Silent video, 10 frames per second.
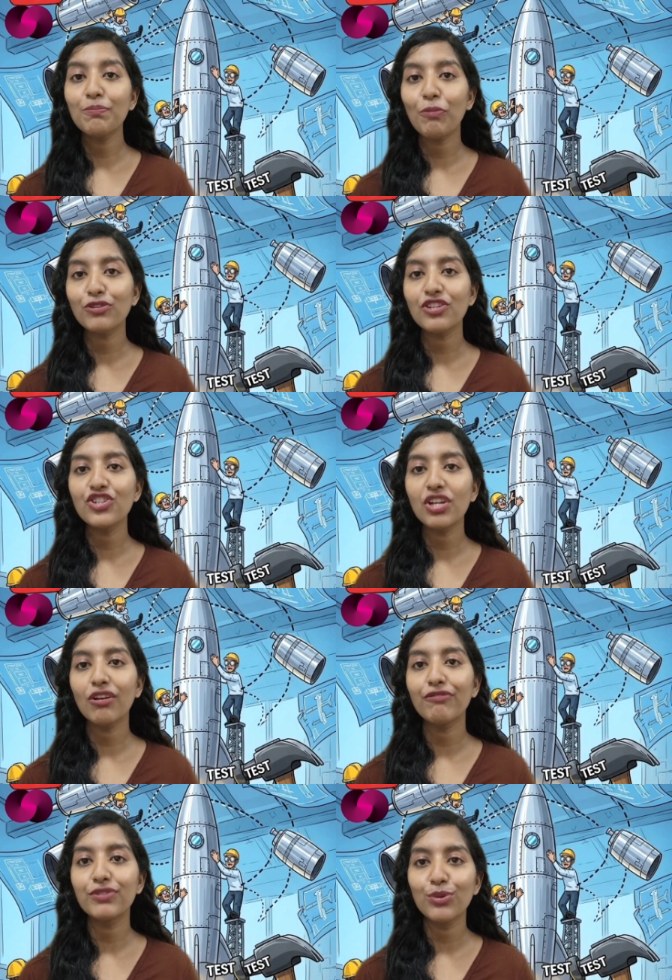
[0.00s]
term
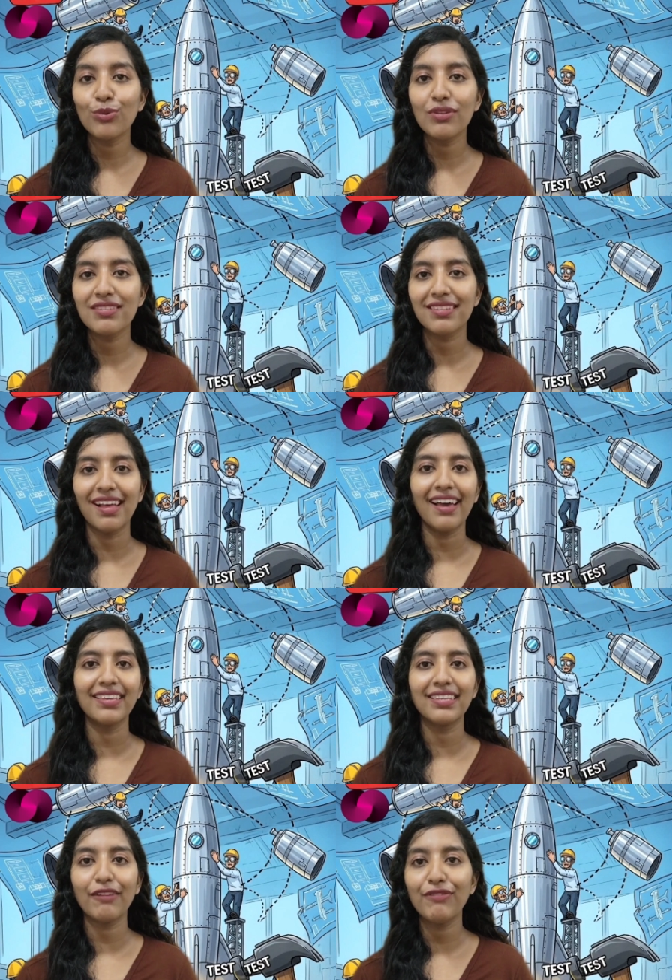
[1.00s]
potential of tools
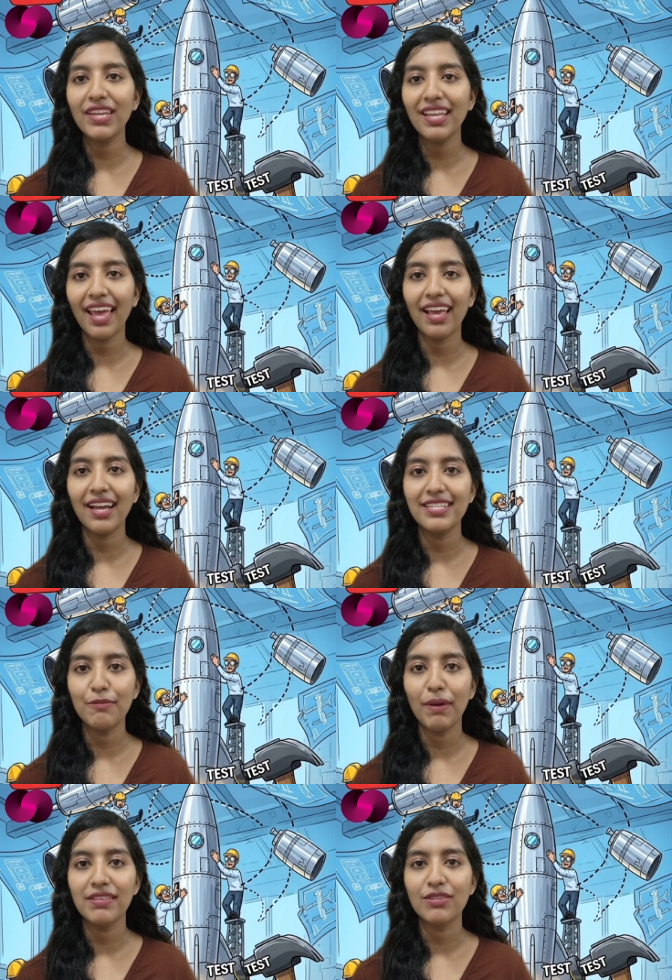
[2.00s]
like Caffeine AI
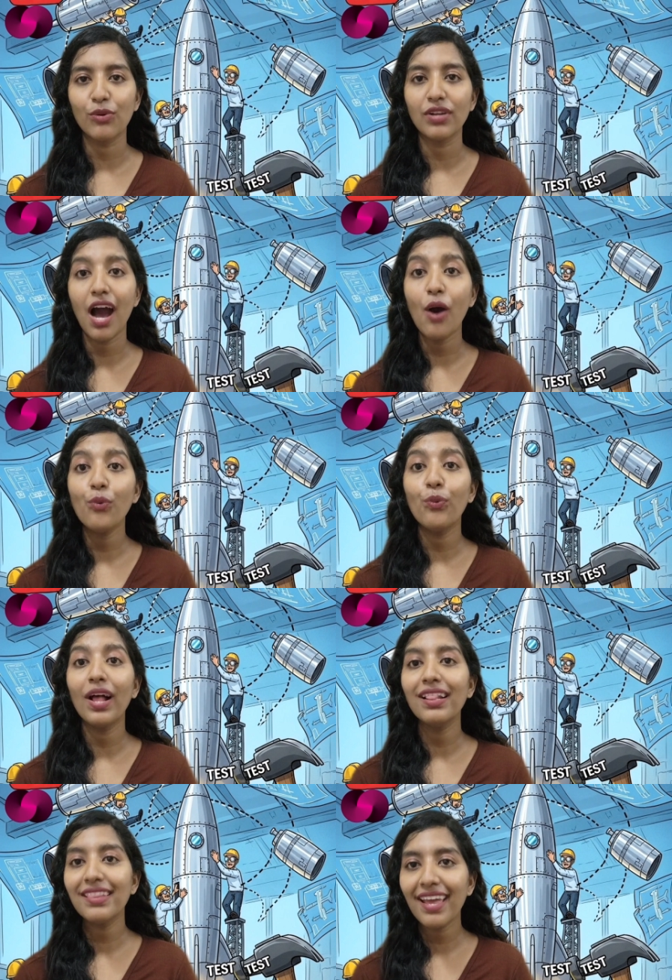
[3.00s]
depends on how
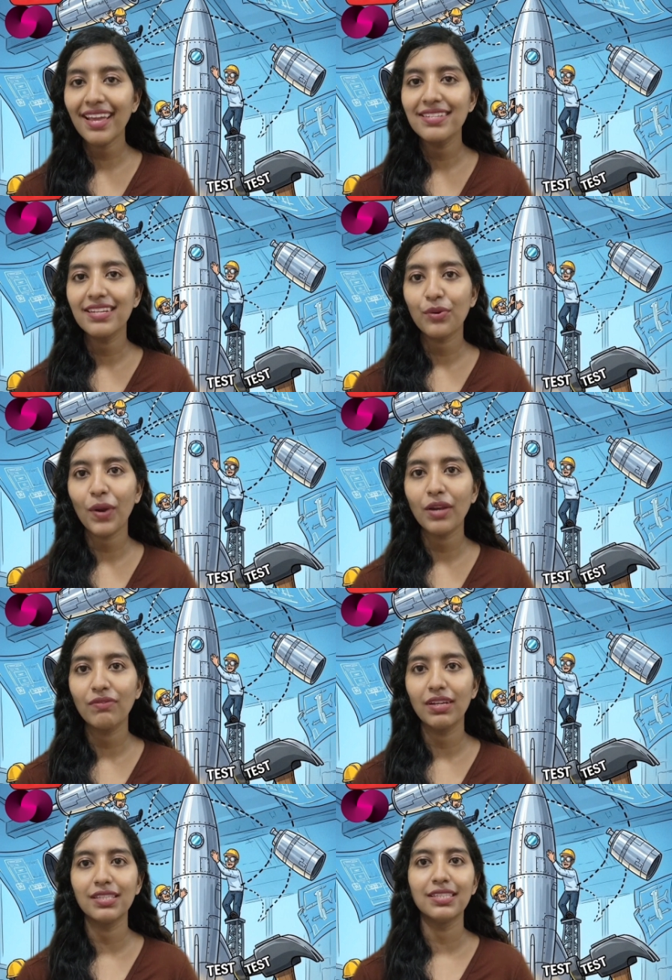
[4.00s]
well they
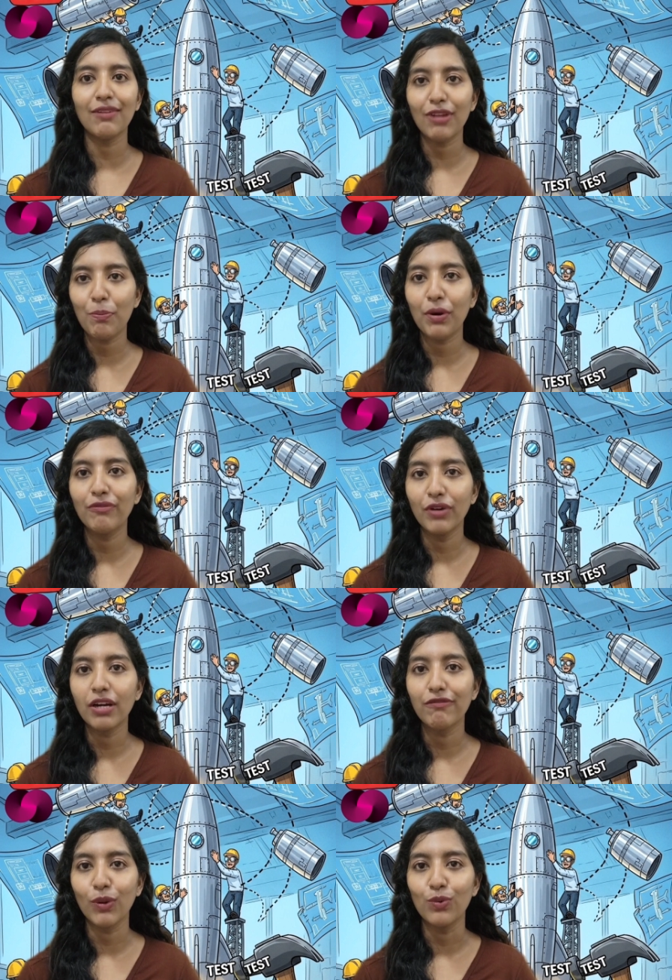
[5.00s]
integrate with developer
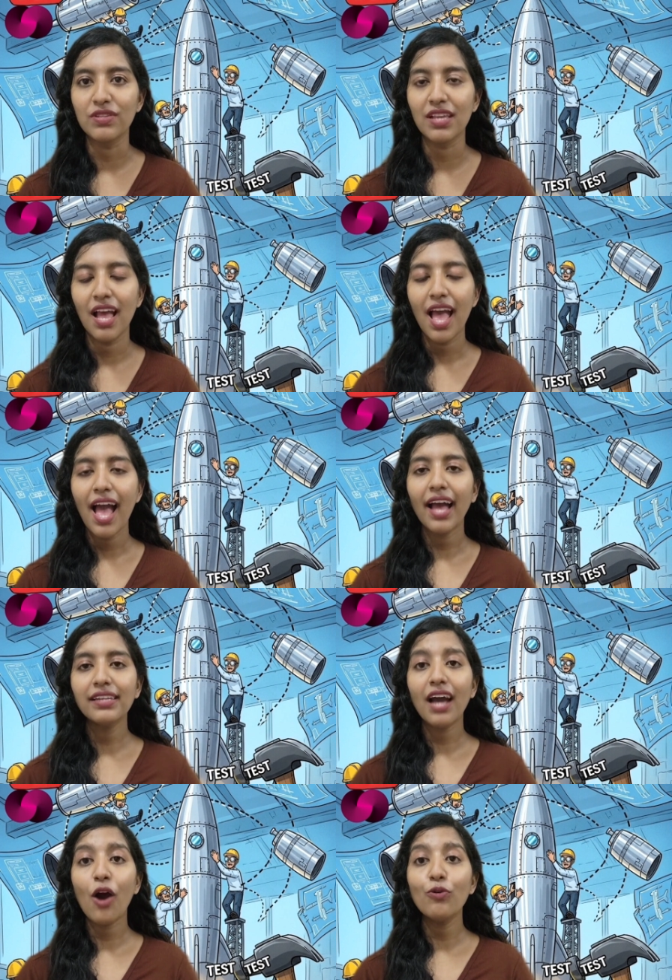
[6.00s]
workflows
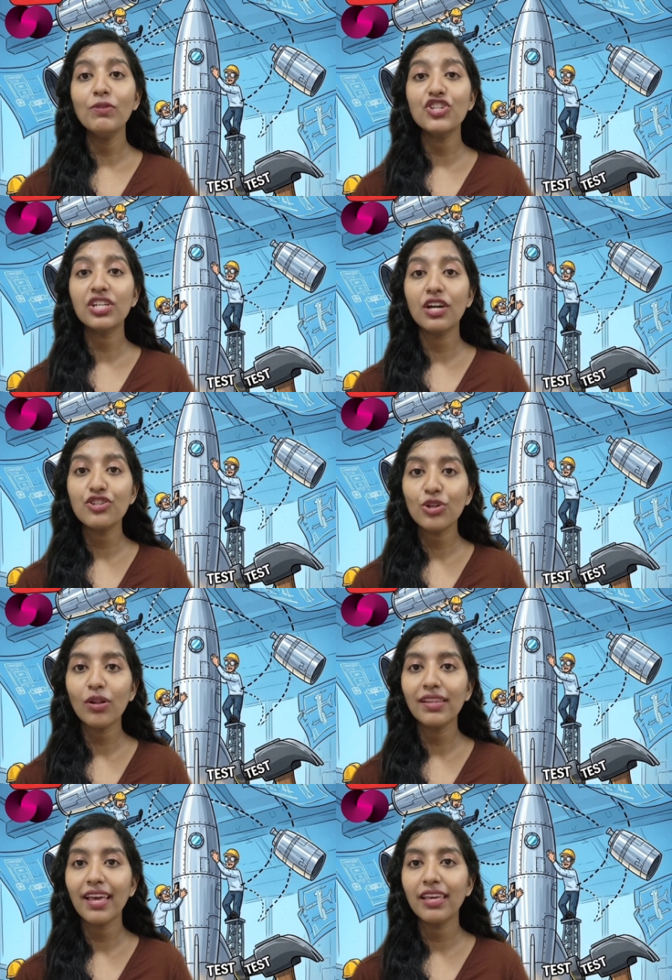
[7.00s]
and how much
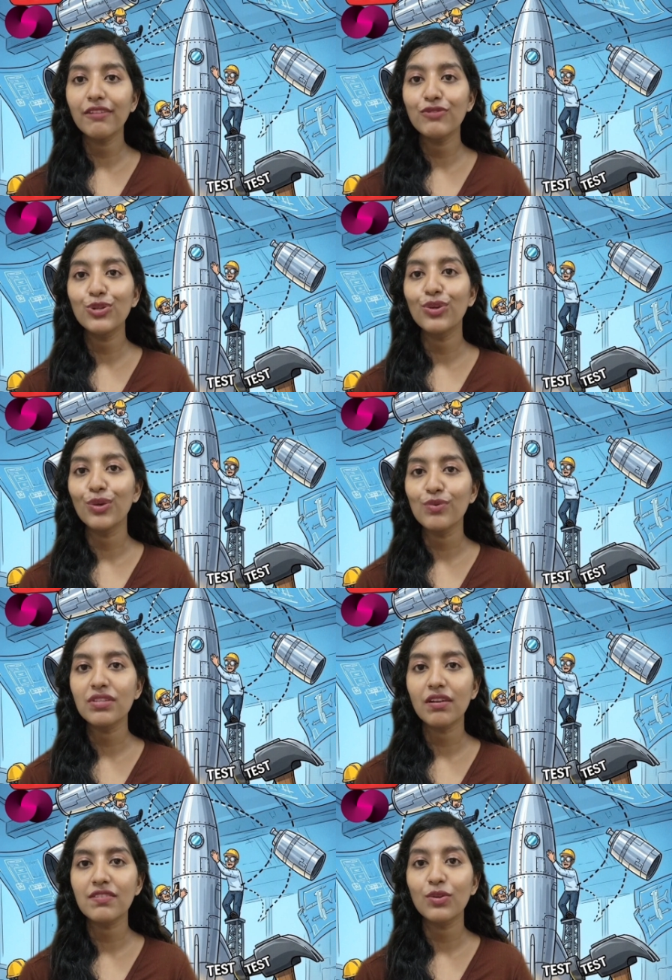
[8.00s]
control they give to
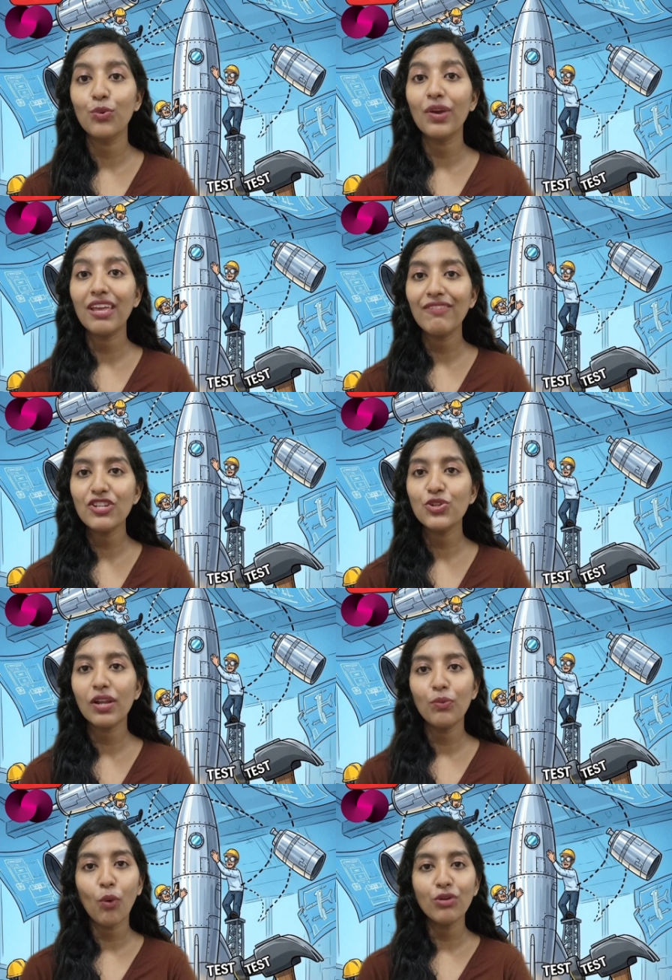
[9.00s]
users who
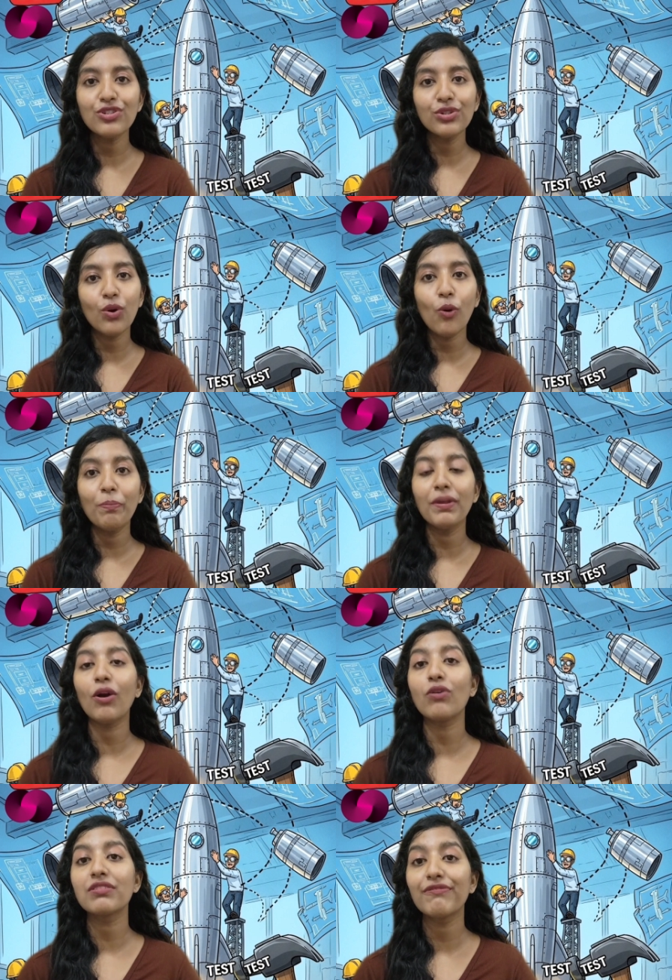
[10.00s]
eventually want to go
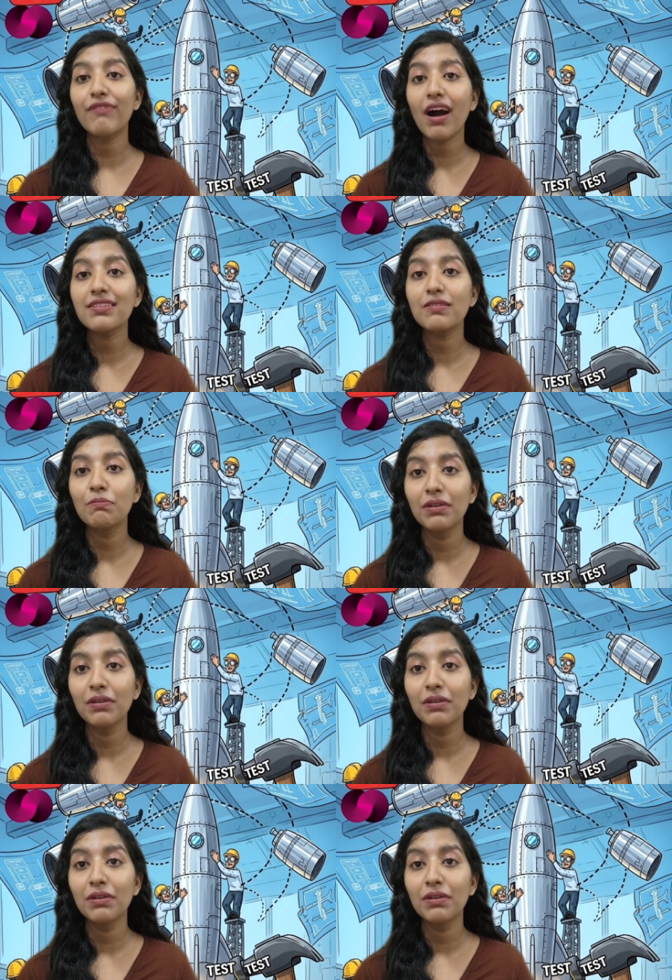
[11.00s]
beyond fast